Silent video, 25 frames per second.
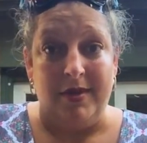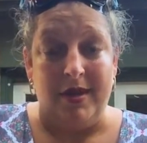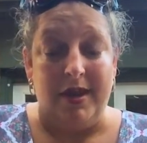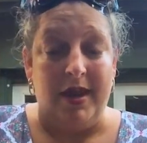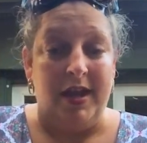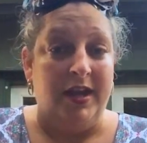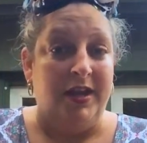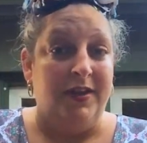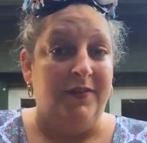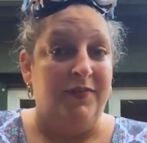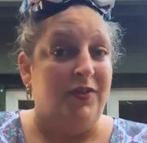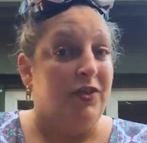
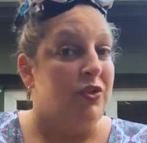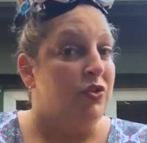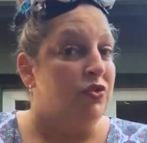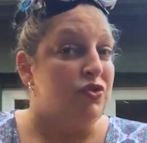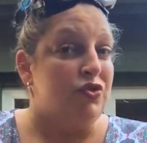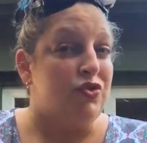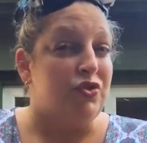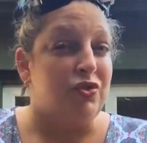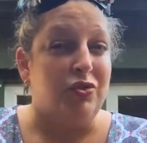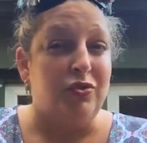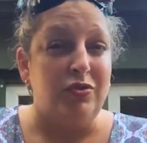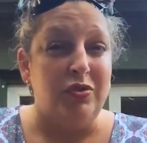And if you
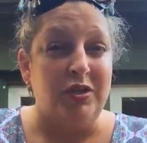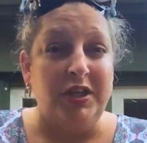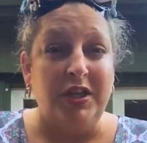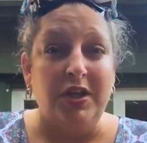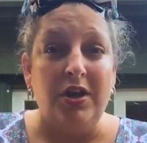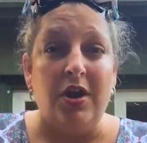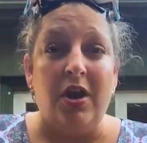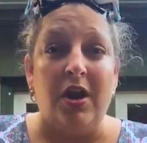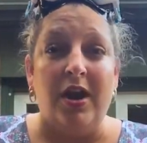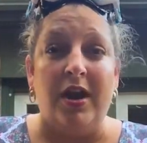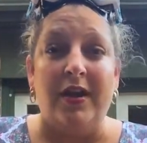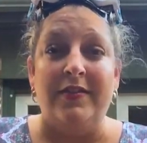truly
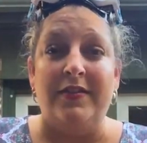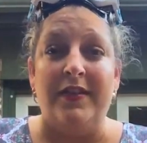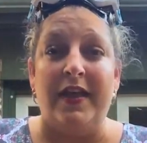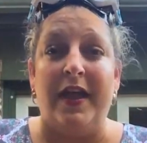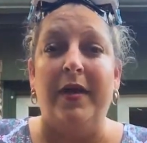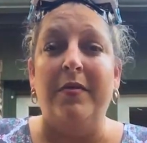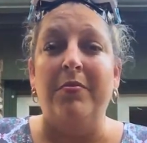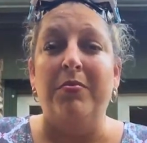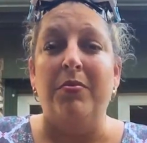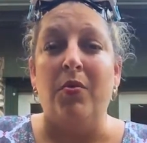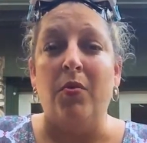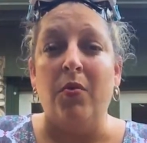are at
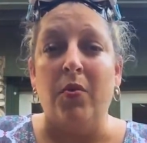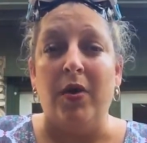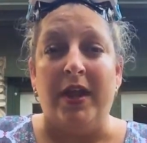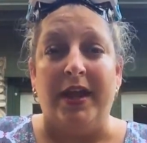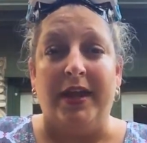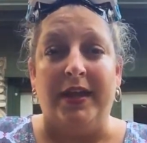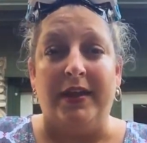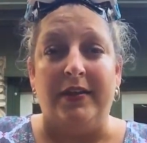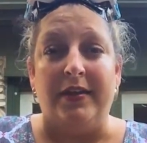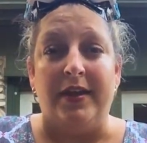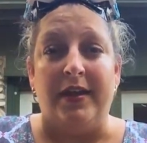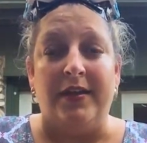that
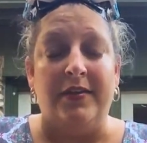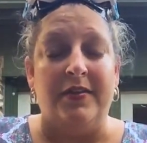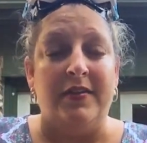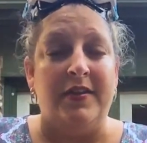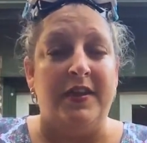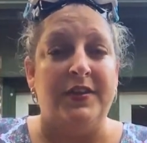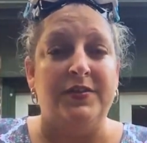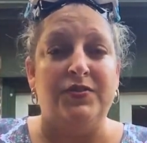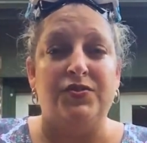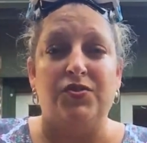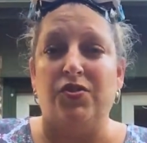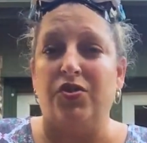point and
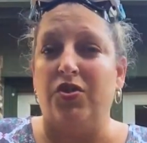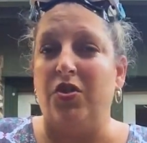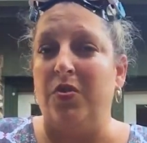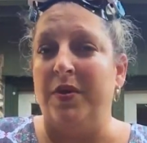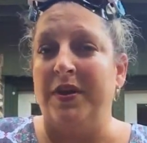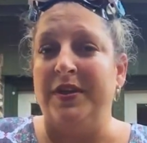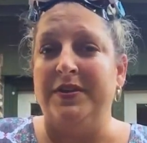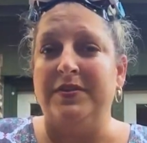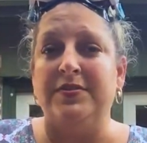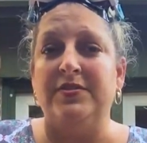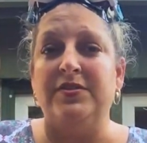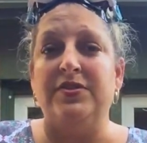things are
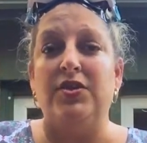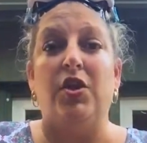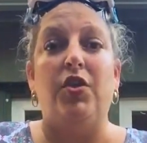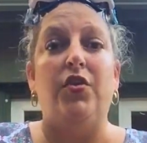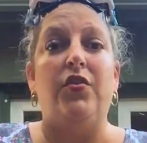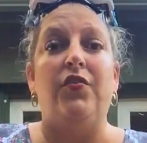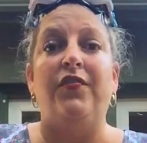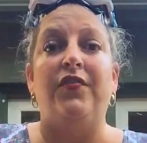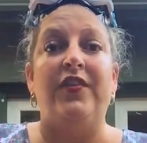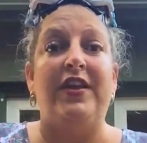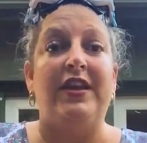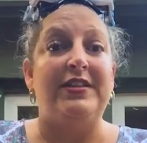going so
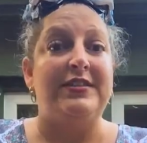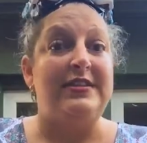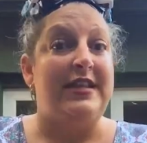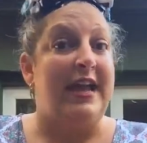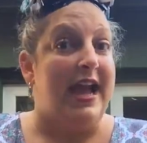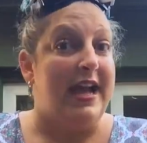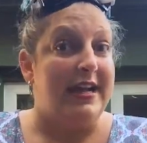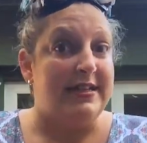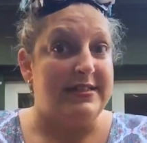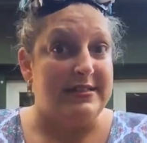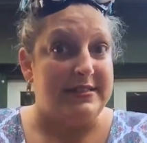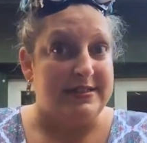
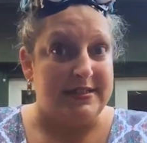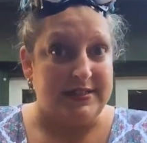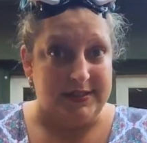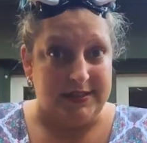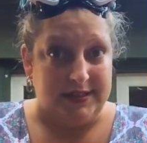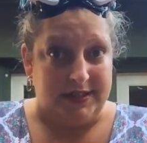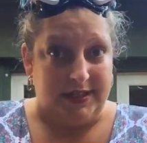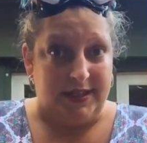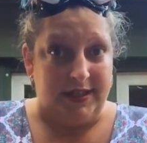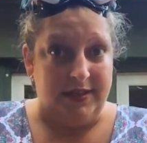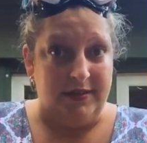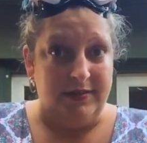
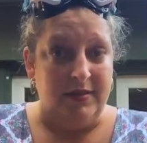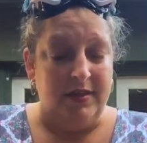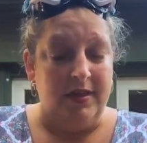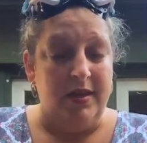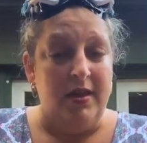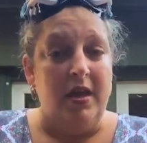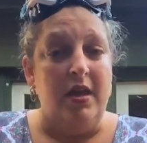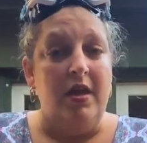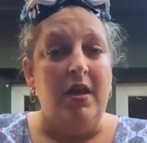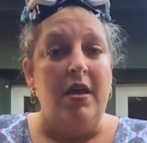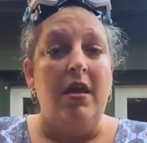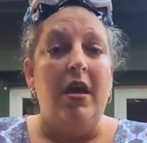fantastically,
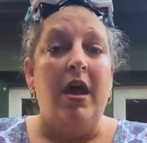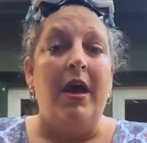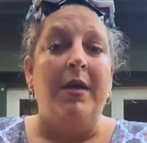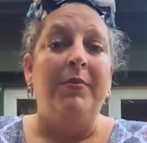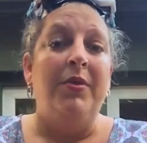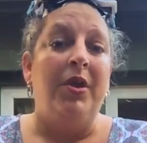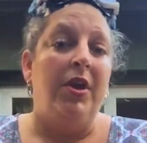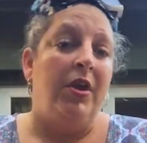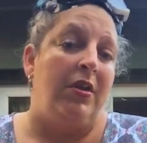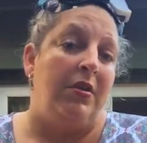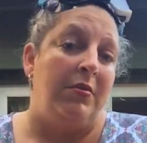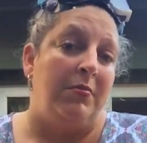I'm
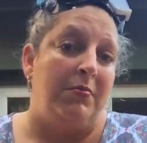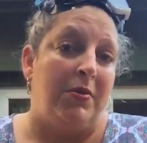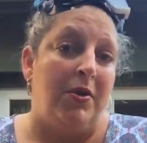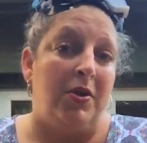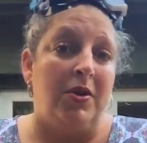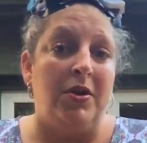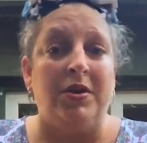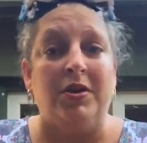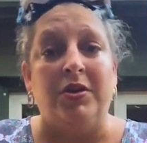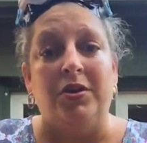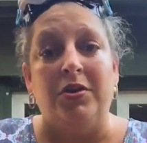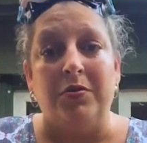not going to
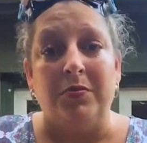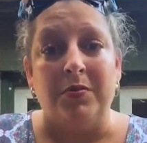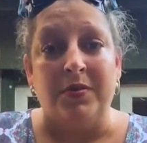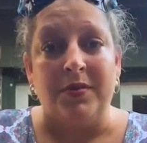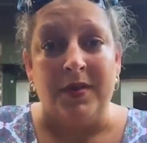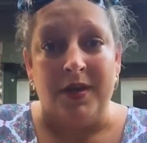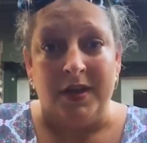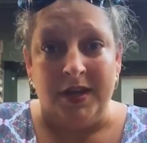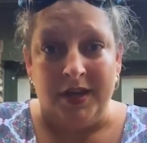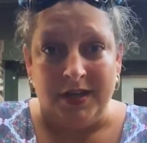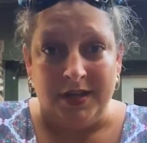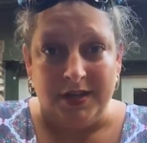burden you with
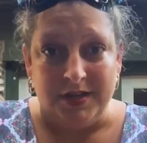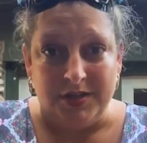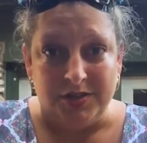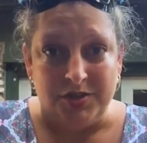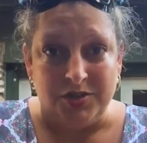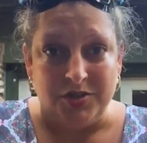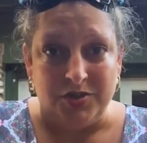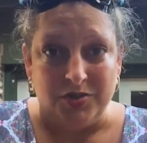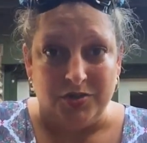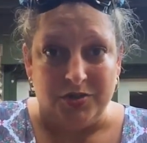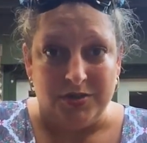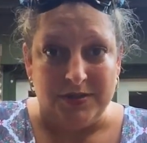any
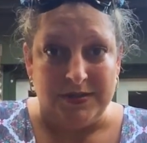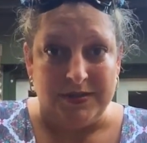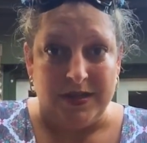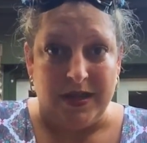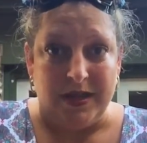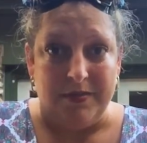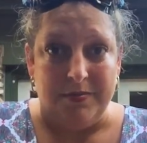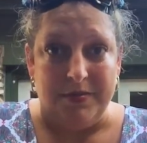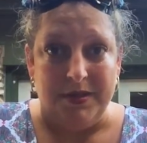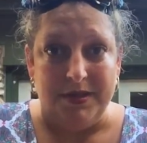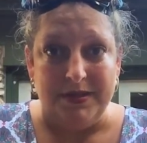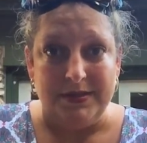additional
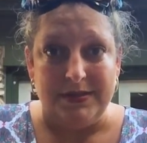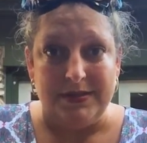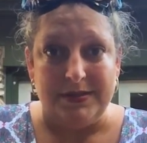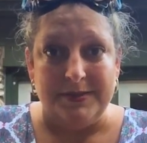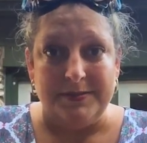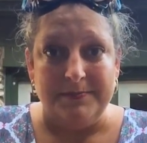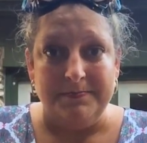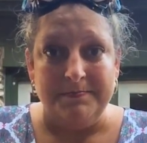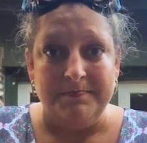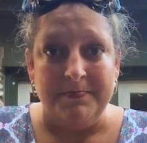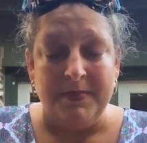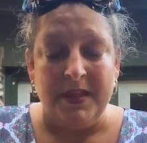assignments.
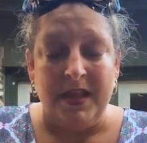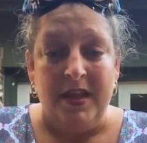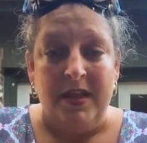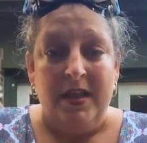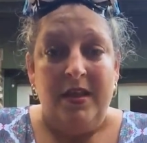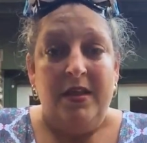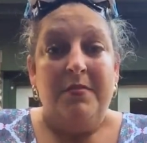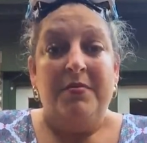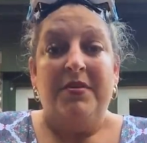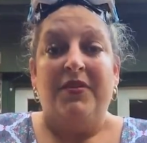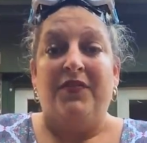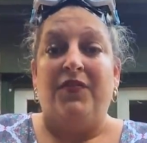
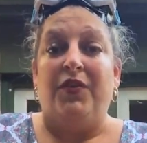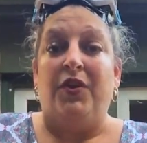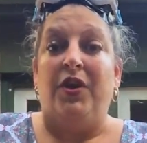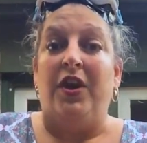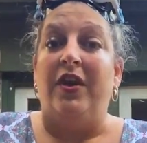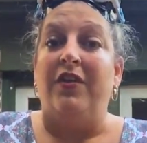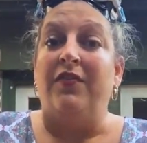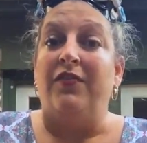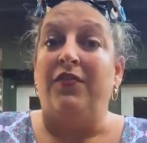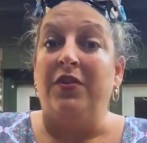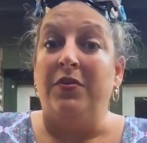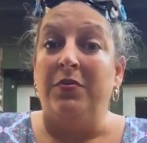But for
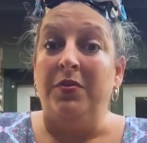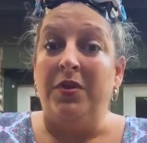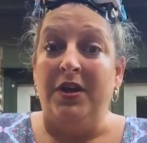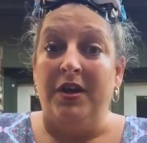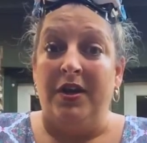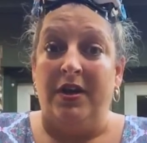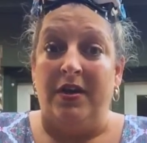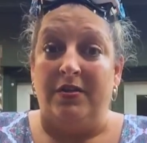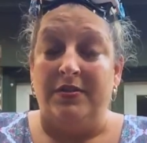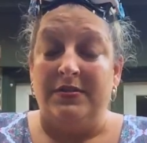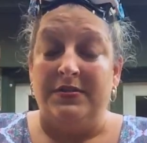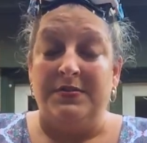everyone
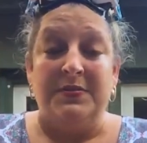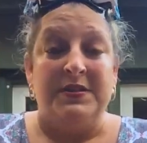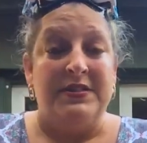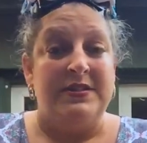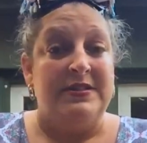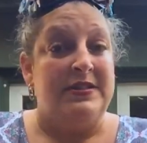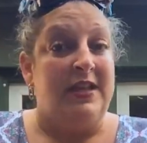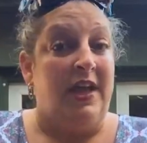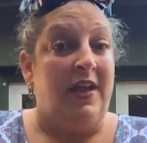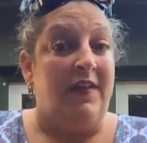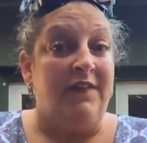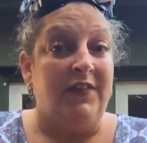else,
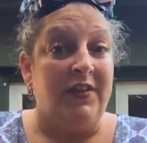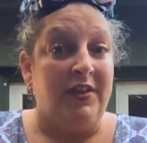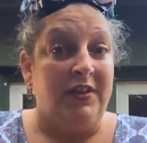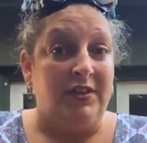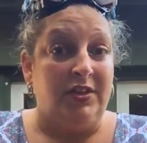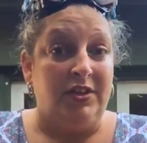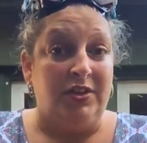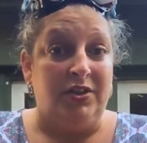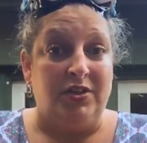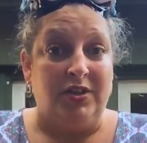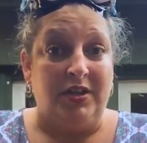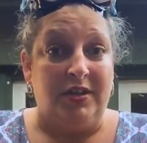myself
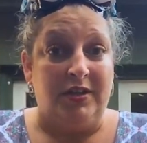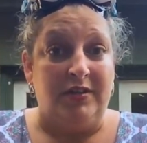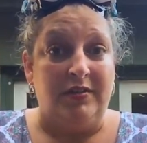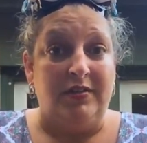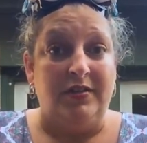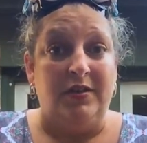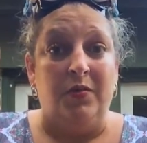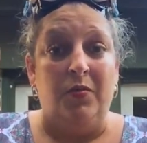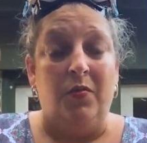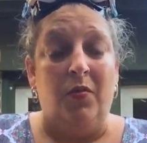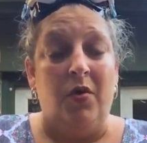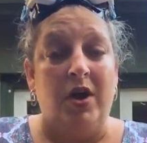included,
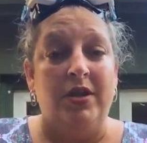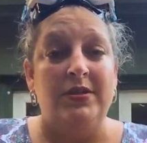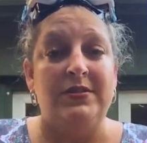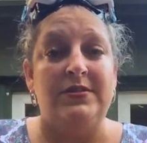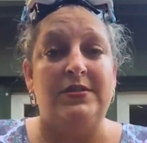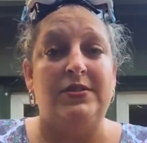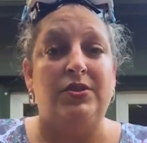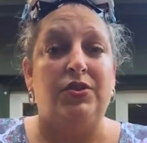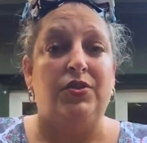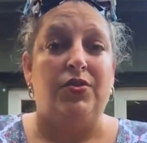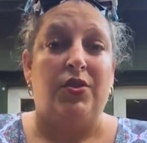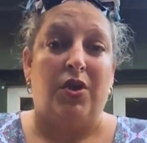that
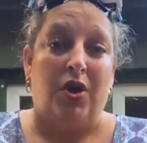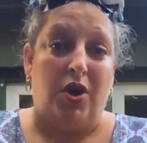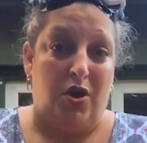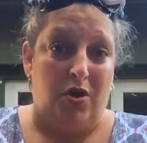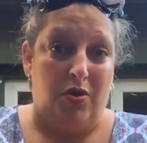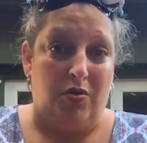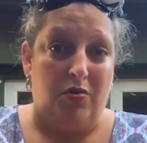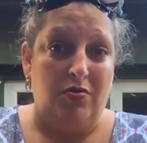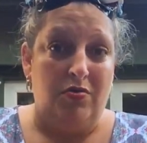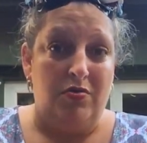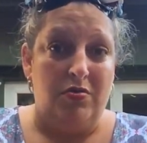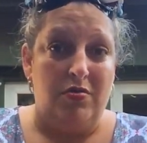wants to
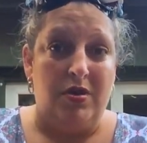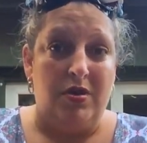grow